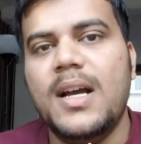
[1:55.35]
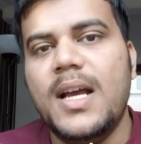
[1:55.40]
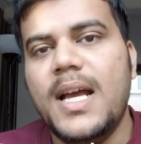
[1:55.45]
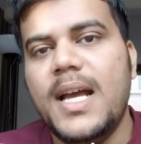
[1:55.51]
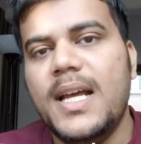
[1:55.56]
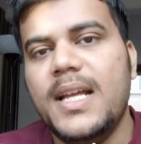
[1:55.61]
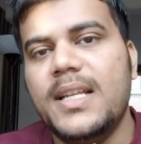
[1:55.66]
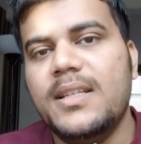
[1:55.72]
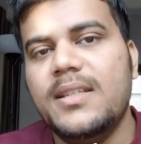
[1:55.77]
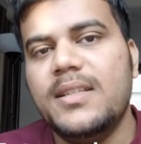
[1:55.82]

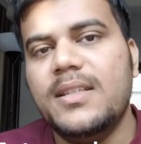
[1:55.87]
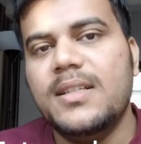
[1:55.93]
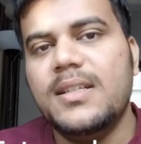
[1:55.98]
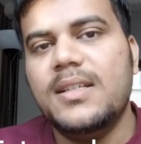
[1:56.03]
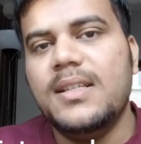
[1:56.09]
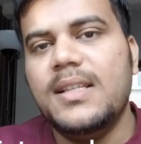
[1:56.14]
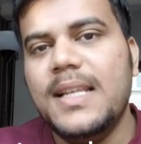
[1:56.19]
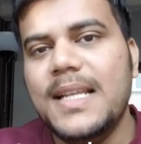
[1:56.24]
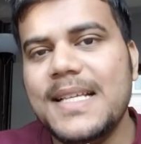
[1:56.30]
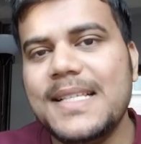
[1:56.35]
and
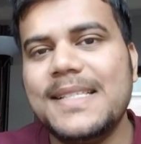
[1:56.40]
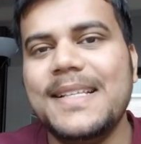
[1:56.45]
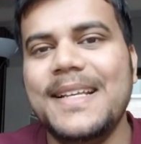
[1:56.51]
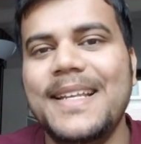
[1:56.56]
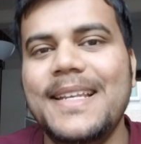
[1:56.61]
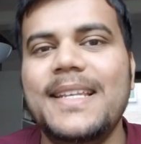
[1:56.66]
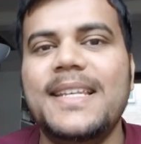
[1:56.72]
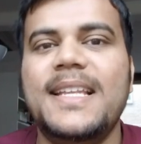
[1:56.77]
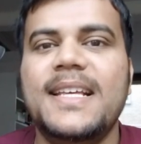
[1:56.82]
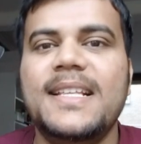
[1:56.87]
less
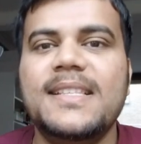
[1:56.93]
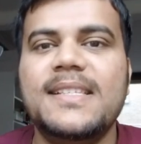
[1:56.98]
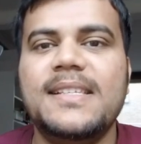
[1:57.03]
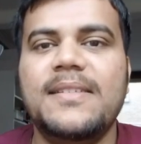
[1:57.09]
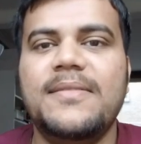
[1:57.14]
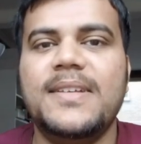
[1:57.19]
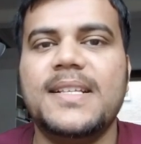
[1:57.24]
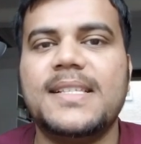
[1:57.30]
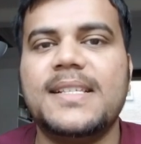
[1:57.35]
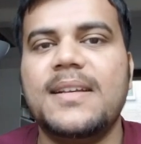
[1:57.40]

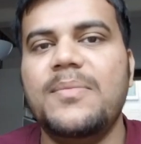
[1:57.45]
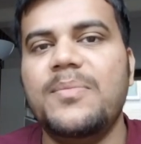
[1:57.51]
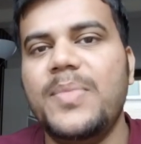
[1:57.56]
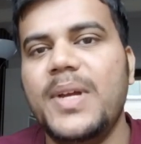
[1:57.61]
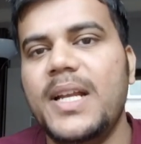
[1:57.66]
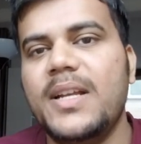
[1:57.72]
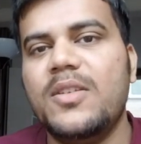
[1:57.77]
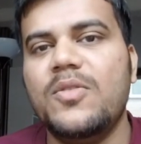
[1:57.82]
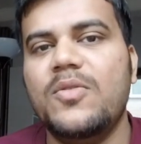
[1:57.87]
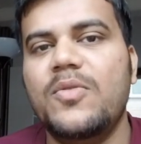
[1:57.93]
intensive as
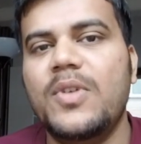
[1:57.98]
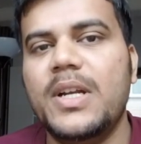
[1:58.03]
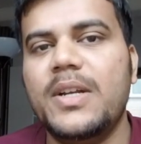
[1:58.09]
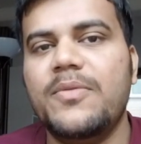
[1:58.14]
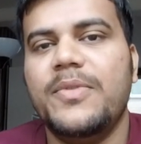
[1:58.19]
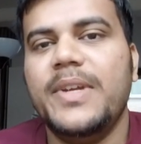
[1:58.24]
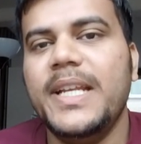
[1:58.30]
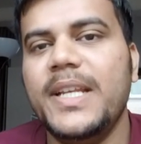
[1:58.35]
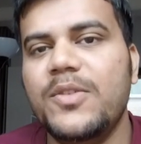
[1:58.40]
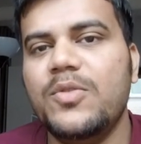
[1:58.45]
compared to what
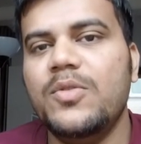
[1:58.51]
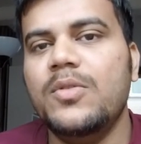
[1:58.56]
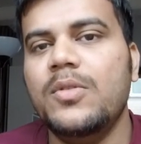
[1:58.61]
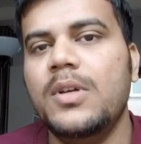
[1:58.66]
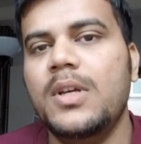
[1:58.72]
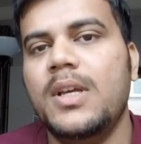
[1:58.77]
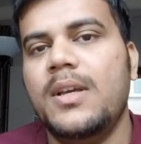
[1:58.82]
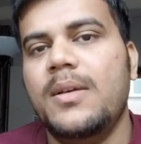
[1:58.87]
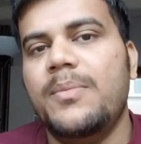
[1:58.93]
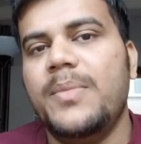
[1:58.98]
we do,
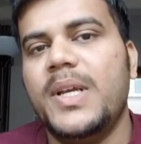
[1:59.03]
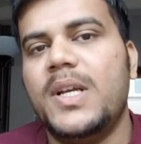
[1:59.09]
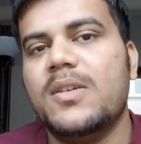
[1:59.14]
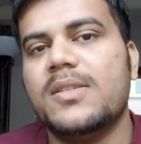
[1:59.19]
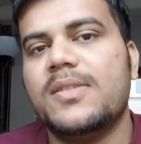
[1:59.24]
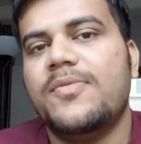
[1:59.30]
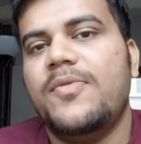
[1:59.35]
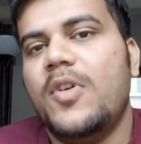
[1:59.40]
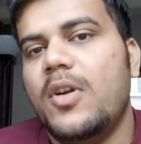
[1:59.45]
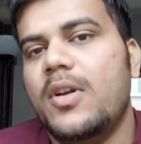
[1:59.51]

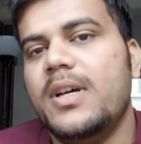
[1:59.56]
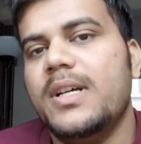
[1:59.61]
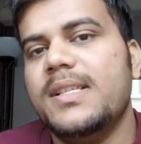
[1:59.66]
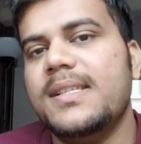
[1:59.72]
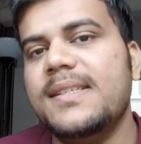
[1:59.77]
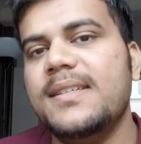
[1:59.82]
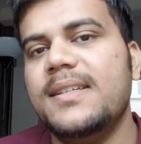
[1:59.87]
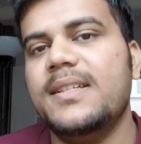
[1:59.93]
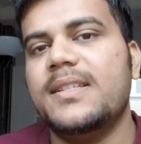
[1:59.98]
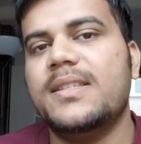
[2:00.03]
because for
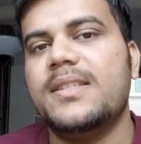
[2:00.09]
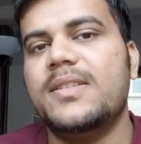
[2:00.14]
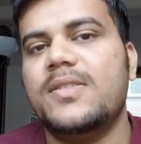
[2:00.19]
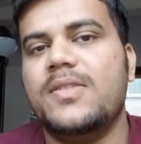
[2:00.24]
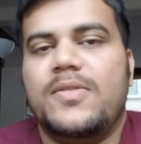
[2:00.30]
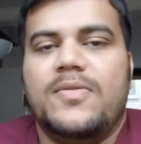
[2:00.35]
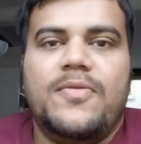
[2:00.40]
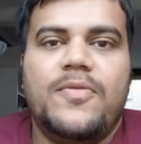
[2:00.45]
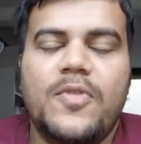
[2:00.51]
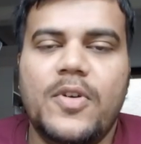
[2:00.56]
us
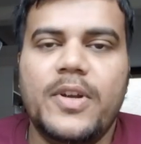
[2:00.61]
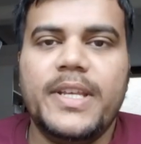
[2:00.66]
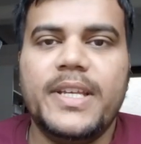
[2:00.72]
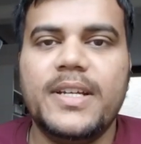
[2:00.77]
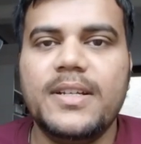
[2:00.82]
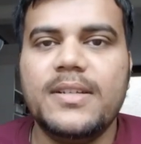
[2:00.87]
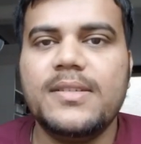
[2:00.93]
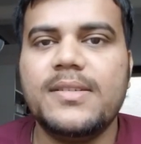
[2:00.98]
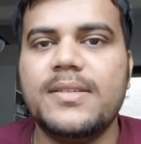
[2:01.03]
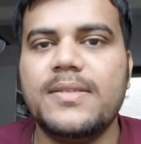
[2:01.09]
it's 4
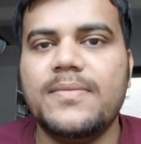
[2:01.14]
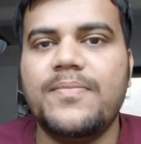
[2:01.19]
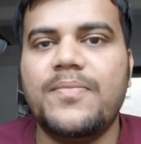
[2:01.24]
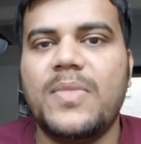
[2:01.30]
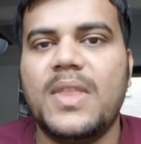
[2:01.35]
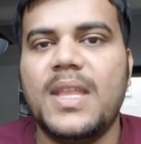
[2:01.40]
years,